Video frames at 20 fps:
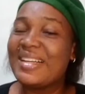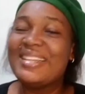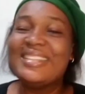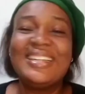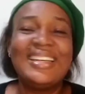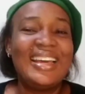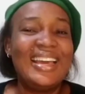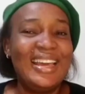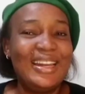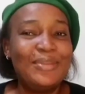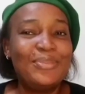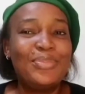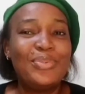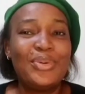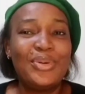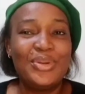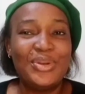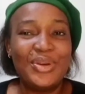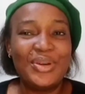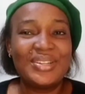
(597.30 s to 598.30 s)
The end
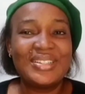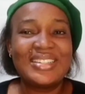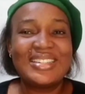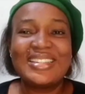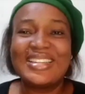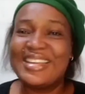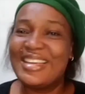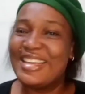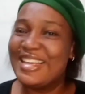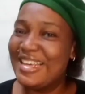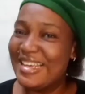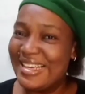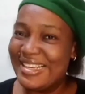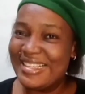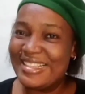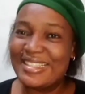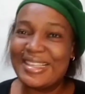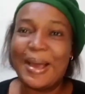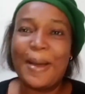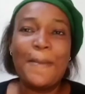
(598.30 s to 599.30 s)
product
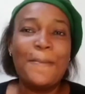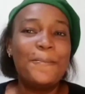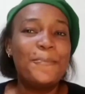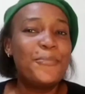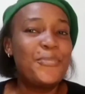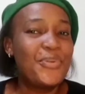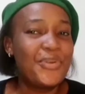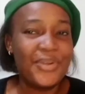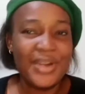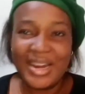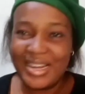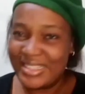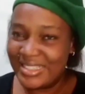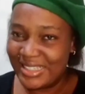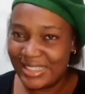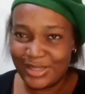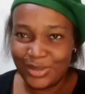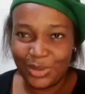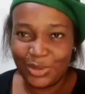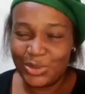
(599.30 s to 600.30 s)
is
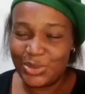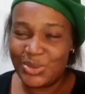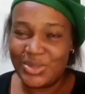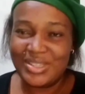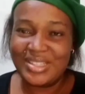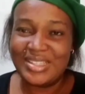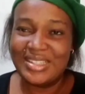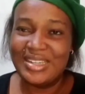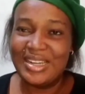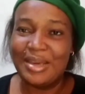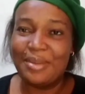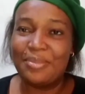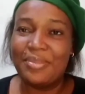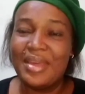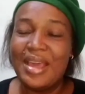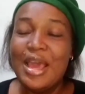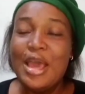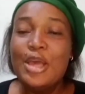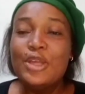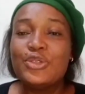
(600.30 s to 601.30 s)
praises unto His name.
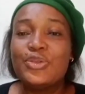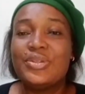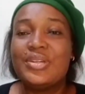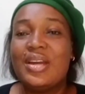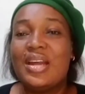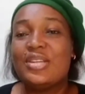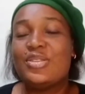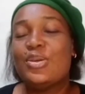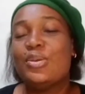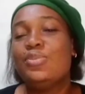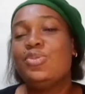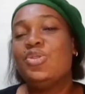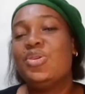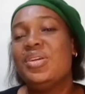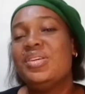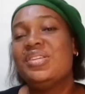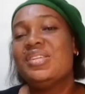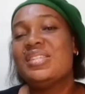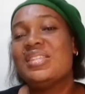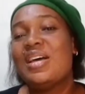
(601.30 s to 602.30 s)
So there are some
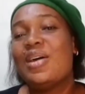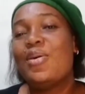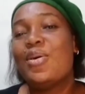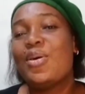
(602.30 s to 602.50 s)
changes that